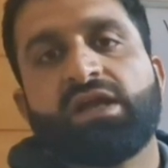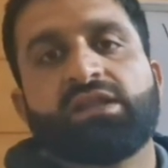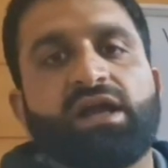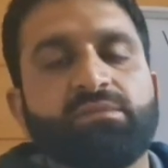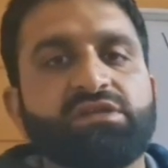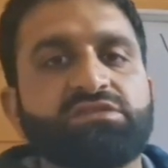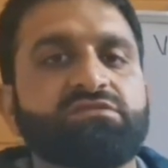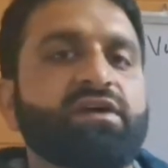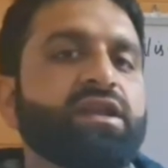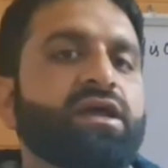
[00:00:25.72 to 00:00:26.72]
That means
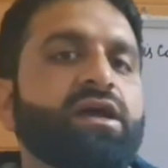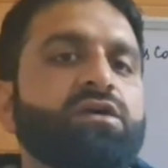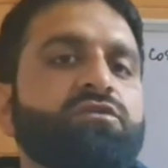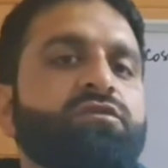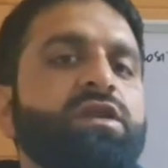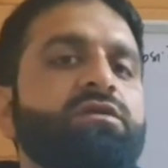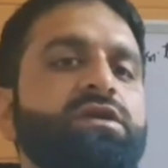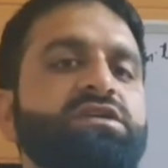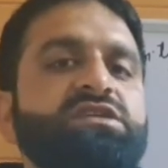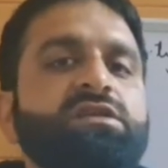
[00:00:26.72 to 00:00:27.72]
when a
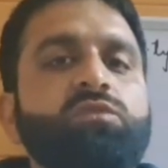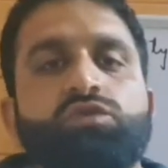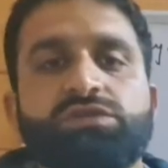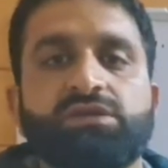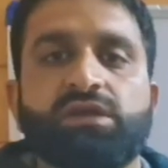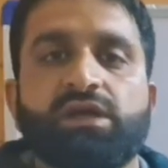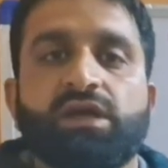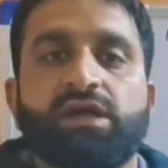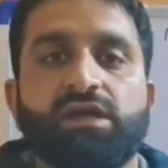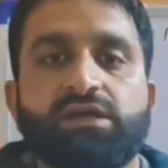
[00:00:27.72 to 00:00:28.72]
fluid is in motion,
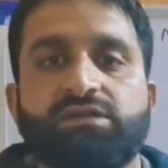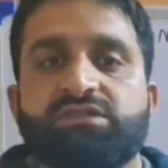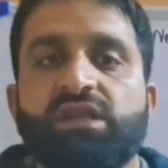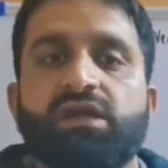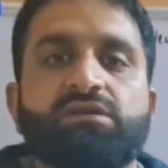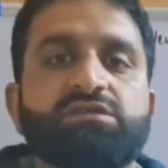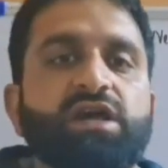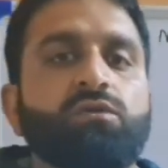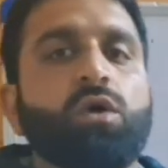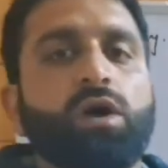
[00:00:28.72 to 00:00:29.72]
its layers
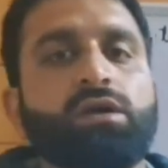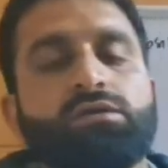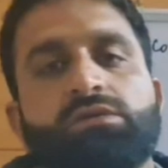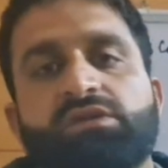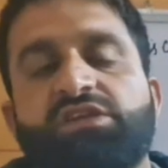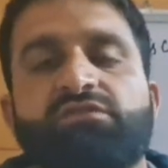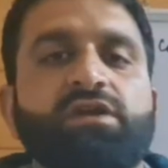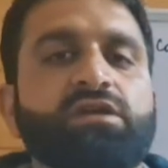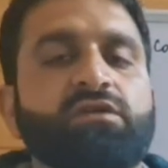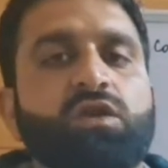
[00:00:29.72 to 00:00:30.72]
have got
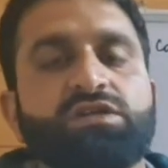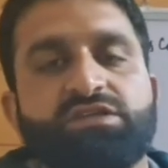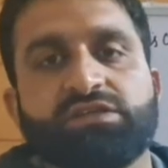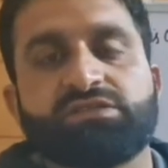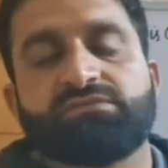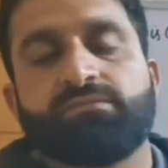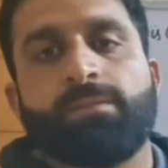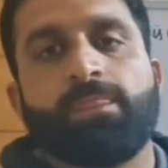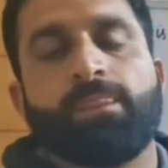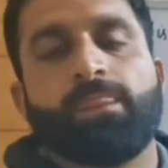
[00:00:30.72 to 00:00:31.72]
different velocities.
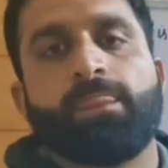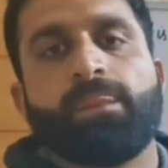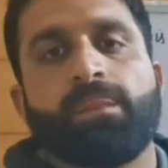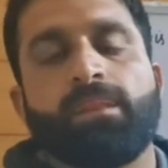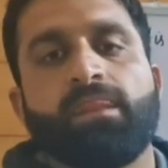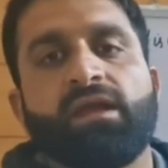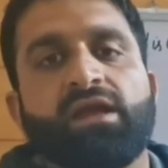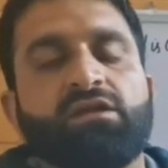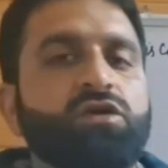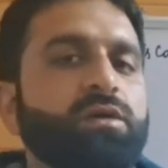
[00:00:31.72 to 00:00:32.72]

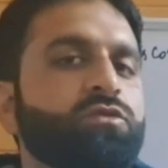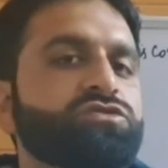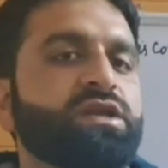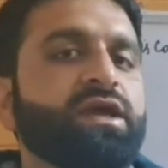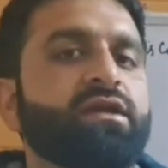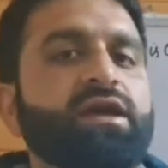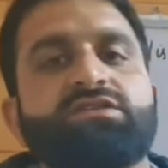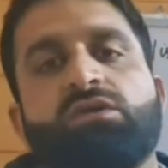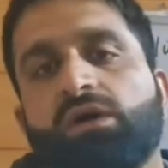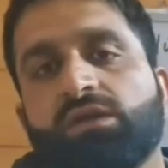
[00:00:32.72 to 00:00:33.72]
The topmost layer
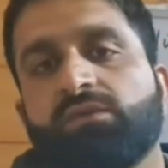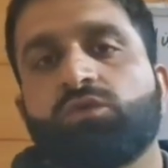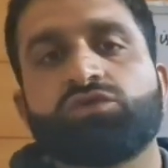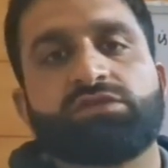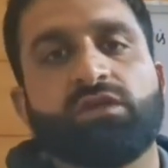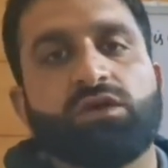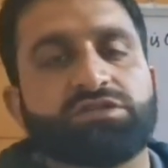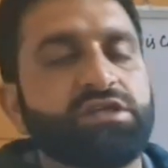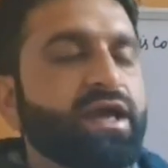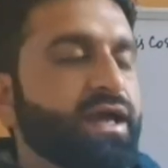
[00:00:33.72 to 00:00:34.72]
has got the most
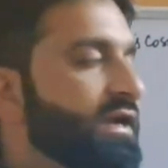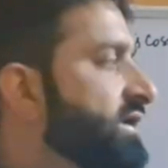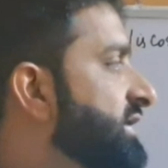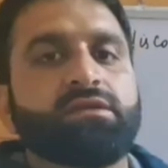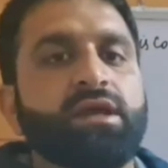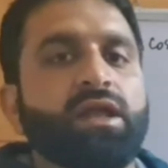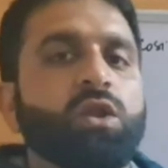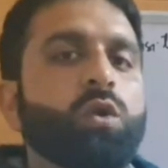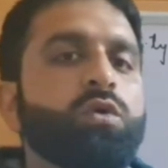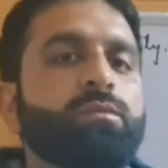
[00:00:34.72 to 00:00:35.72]
velocity and the
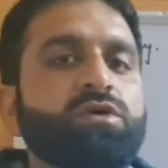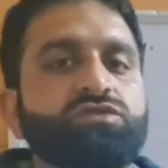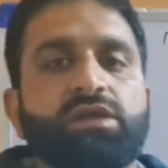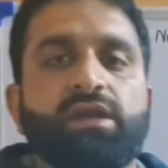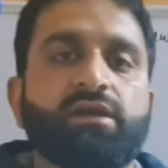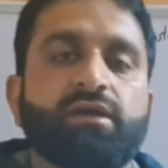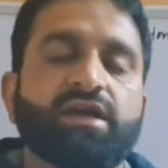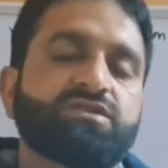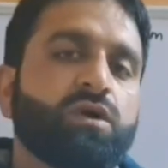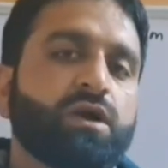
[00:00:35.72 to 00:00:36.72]
lowermost layer
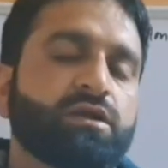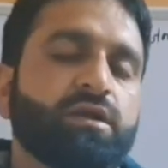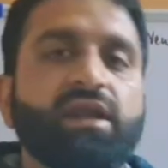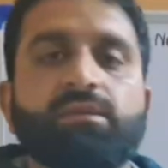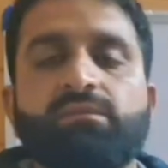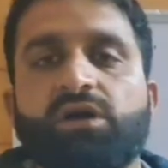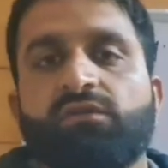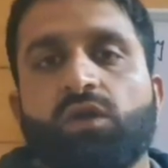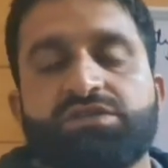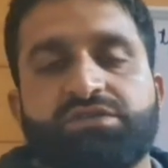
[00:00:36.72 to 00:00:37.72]
has got the minimum
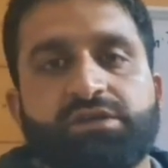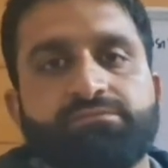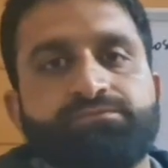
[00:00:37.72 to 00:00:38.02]
velocity.